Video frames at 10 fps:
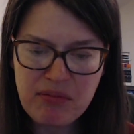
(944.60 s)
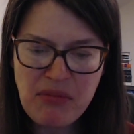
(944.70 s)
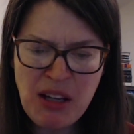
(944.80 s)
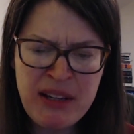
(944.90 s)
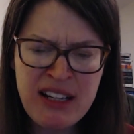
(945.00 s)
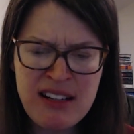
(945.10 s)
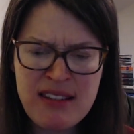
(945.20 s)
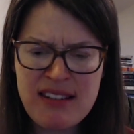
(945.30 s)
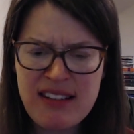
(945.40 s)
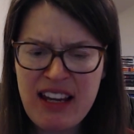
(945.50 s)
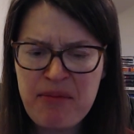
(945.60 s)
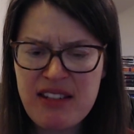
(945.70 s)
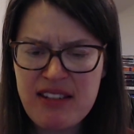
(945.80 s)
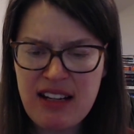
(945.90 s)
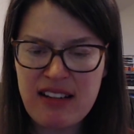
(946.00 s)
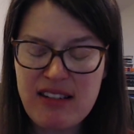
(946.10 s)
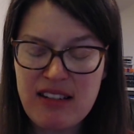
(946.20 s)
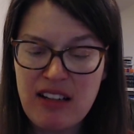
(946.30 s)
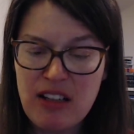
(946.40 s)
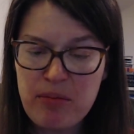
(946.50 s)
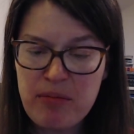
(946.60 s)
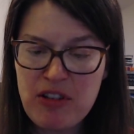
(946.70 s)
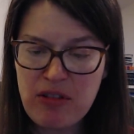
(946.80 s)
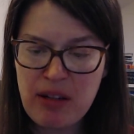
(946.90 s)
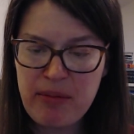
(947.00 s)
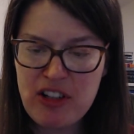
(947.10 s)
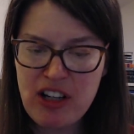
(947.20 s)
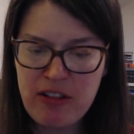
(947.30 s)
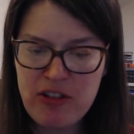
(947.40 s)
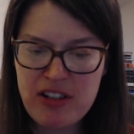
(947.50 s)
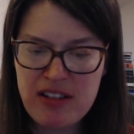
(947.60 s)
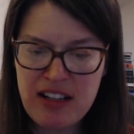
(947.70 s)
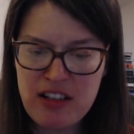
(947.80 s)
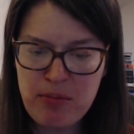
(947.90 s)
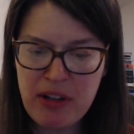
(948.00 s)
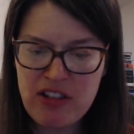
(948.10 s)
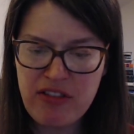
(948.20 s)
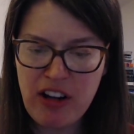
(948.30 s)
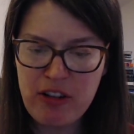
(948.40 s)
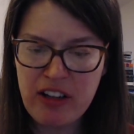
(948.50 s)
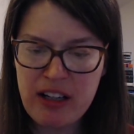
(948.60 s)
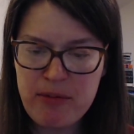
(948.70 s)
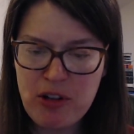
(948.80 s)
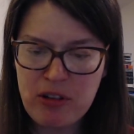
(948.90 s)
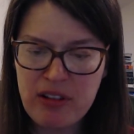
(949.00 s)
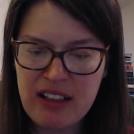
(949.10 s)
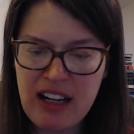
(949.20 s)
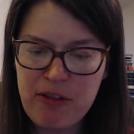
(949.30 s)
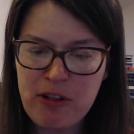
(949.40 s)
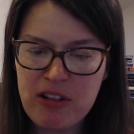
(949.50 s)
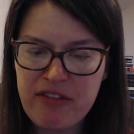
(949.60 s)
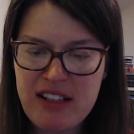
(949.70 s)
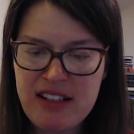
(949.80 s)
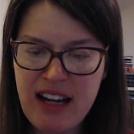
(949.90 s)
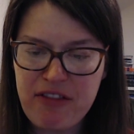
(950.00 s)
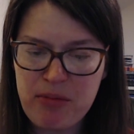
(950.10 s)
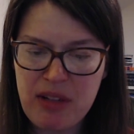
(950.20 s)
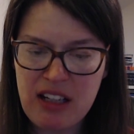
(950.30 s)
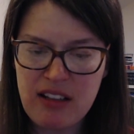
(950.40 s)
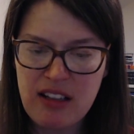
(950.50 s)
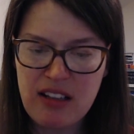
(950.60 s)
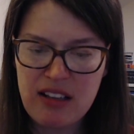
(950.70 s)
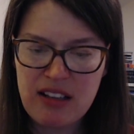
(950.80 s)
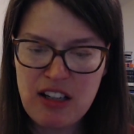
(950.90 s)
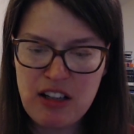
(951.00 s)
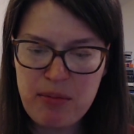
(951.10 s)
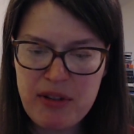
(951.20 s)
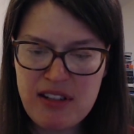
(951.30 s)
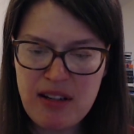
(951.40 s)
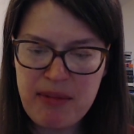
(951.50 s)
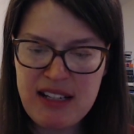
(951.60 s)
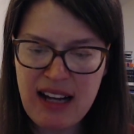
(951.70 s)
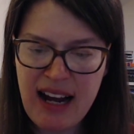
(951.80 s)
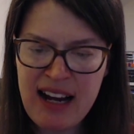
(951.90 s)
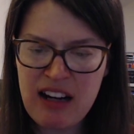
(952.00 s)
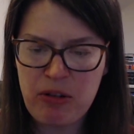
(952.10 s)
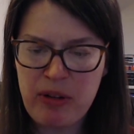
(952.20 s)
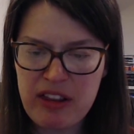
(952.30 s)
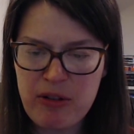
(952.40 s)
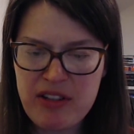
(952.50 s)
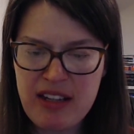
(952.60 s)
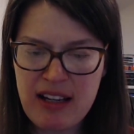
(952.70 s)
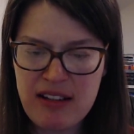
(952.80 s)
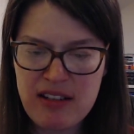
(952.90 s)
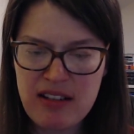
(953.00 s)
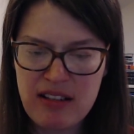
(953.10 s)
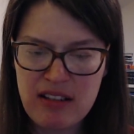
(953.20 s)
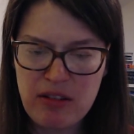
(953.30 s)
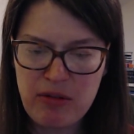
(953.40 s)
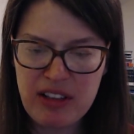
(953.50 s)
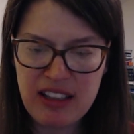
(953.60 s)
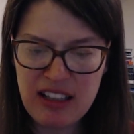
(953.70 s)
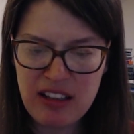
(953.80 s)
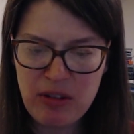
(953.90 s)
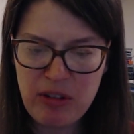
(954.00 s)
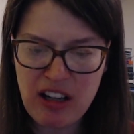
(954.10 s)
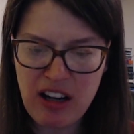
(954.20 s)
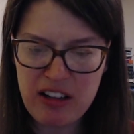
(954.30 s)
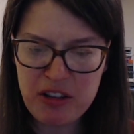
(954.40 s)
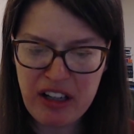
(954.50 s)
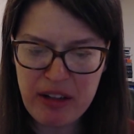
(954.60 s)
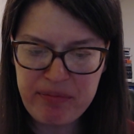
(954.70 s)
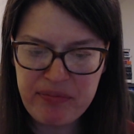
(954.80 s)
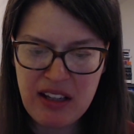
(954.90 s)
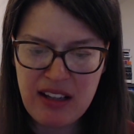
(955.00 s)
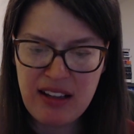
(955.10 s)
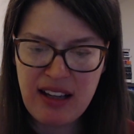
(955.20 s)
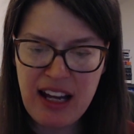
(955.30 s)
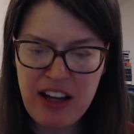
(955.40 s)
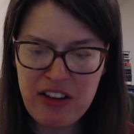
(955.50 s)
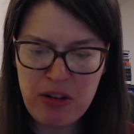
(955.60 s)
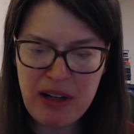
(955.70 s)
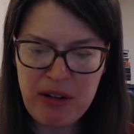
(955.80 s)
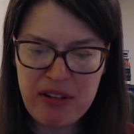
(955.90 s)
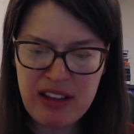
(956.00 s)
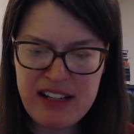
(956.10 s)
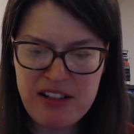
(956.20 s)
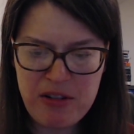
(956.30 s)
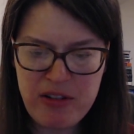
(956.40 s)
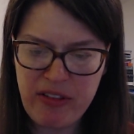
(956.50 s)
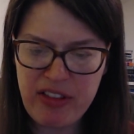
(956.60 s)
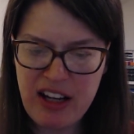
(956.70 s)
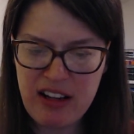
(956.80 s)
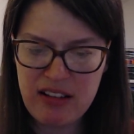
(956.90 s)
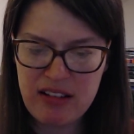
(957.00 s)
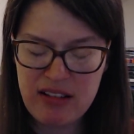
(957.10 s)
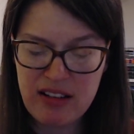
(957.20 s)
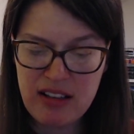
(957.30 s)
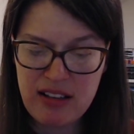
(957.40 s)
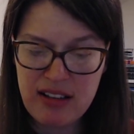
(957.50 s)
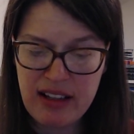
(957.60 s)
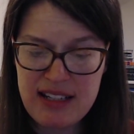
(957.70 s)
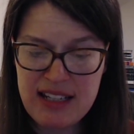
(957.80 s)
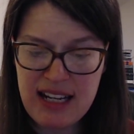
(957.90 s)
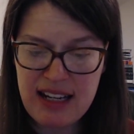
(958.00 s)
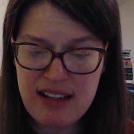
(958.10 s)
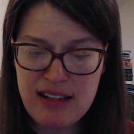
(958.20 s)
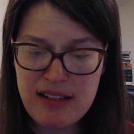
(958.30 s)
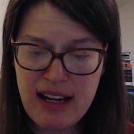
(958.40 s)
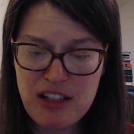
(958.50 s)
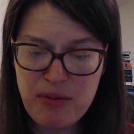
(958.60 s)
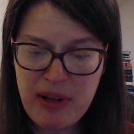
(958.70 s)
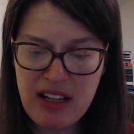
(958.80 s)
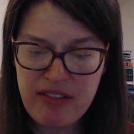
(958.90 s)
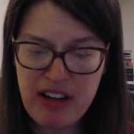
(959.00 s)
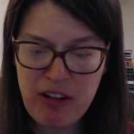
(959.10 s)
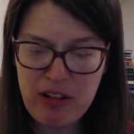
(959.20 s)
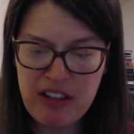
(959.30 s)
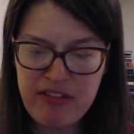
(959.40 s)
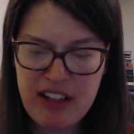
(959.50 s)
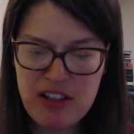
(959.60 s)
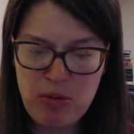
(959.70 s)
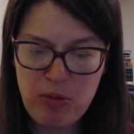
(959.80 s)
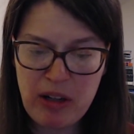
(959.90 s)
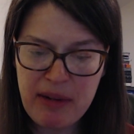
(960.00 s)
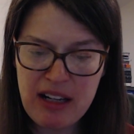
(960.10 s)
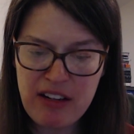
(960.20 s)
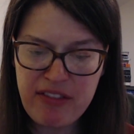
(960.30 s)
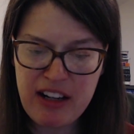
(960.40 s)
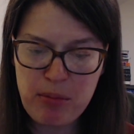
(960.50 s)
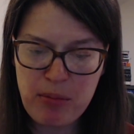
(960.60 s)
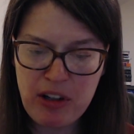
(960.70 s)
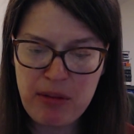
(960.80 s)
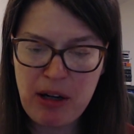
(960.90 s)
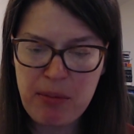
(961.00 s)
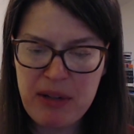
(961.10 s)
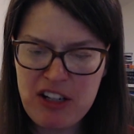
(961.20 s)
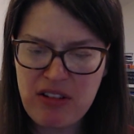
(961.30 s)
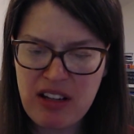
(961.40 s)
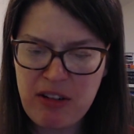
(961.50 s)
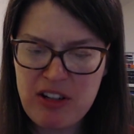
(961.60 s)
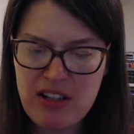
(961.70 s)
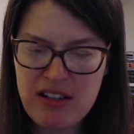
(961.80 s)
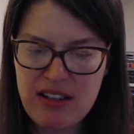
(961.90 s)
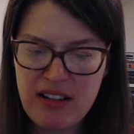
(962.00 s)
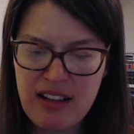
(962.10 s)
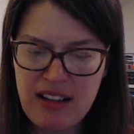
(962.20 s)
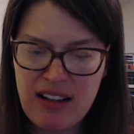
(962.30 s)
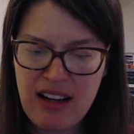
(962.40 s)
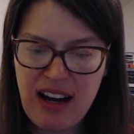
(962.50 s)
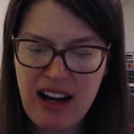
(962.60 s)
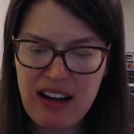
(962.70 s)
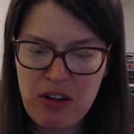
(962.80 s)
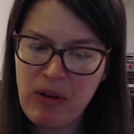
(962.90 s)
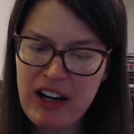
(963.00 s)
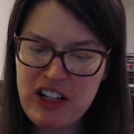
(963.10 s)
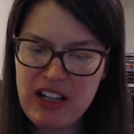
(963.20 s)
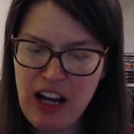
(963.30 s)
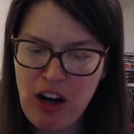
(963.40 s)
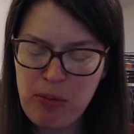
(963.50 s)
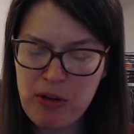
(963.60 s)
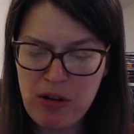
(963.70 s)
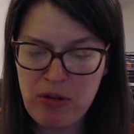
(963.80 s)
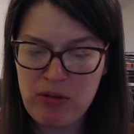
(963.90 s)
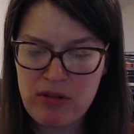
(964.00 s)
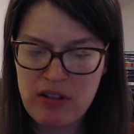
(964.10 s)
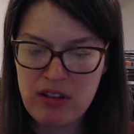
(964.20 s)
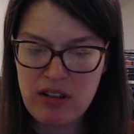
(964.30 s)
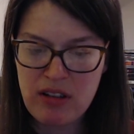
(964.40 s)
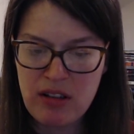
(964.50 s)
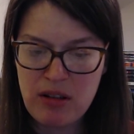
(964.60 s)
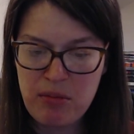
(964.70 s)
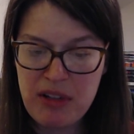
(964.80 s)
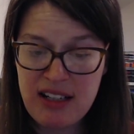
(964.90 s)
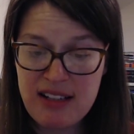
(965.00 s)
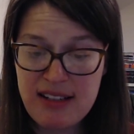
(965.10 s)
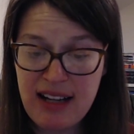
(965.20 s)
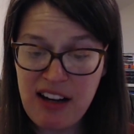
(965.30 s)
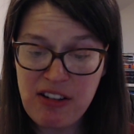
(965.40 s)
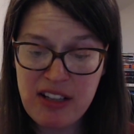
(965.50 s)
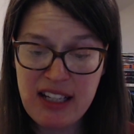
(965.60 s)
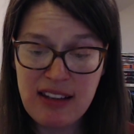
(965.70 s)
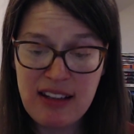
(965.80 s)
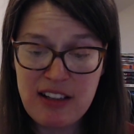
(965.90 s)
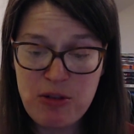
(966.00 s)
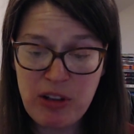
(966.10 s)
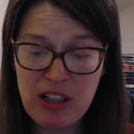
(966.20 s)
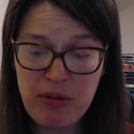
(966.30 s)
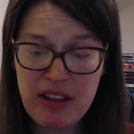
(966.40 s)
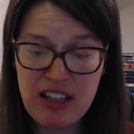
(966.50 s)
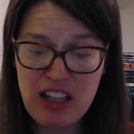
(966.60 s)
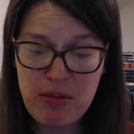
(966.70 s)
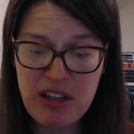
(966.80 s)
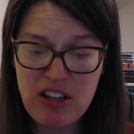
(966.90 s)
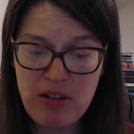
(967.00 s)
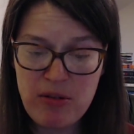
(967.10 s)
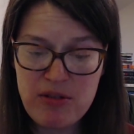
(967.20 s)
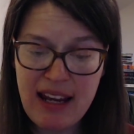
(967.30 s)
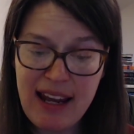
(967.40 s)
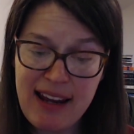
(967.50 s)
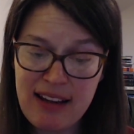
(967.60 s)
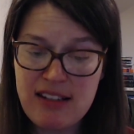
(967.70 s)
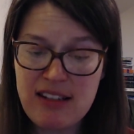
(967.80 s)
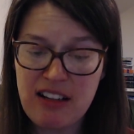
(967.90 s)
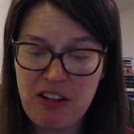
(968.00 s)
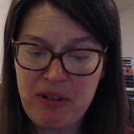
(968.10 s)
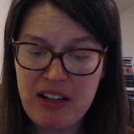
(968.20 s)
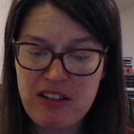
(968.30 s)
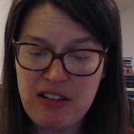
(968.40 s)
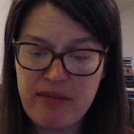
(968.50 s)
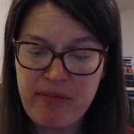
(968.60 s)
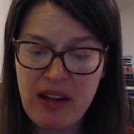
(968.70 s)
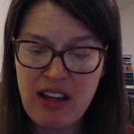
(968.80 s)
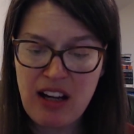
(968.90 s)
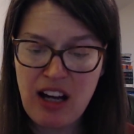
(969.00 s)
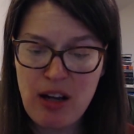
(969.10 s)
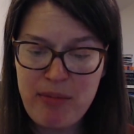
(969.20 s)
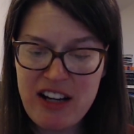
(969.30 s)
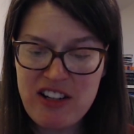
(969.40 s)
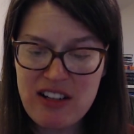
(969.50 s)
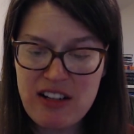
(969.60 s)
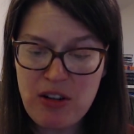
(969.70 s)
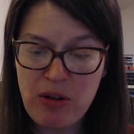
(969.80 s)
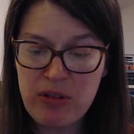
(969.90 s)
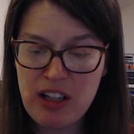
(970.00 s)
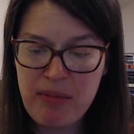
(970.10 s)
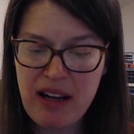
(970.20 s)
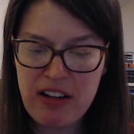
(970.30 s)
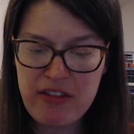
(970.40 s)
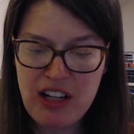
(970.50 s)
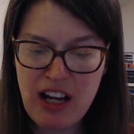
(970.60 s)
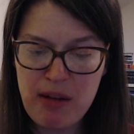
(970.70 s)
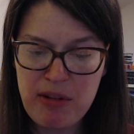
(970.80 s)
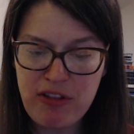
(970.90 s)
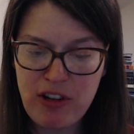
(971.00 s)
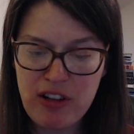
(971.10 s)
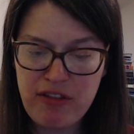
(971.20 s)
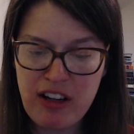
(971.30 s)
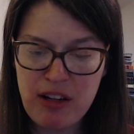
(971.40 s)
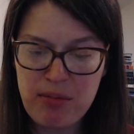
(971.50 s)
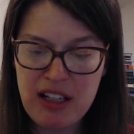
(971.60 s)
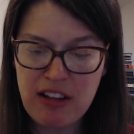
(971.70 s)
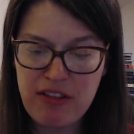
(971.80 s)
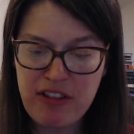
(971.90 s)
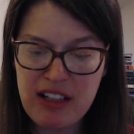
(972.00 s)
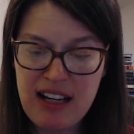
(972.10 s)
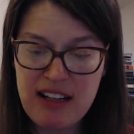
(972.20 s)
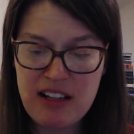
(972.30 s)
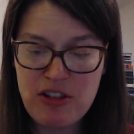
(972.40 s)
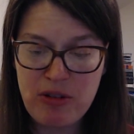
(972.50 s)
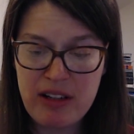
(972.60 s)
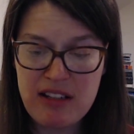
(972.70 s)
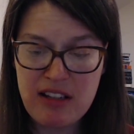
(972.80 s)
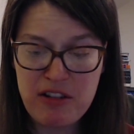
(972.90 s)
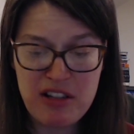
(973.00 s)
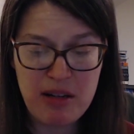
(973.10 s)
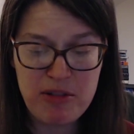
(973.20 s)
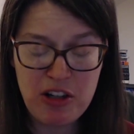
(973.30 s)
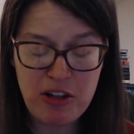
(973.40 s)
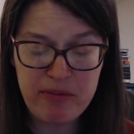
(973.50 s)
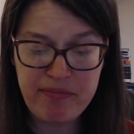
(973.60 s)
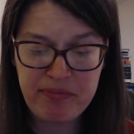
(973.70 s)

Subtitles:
Because this game stinks. Mr. Lemoncello just sent a bunch of holograms hurling hieroglyphics after me. He could put somebody's eye out with those things. Really? With the hologram? Hey, they're made with lasers, aren't they? Indeed. Say, speaking of hieroglyphics, where I find a book about picture languages? Ha! Why should I help you? Because Kyle Keeley is working with Akimi Hughes and Sierra Russell. I imagine it is only a matter of time before your friend Miguel Fernandez joins their team, too.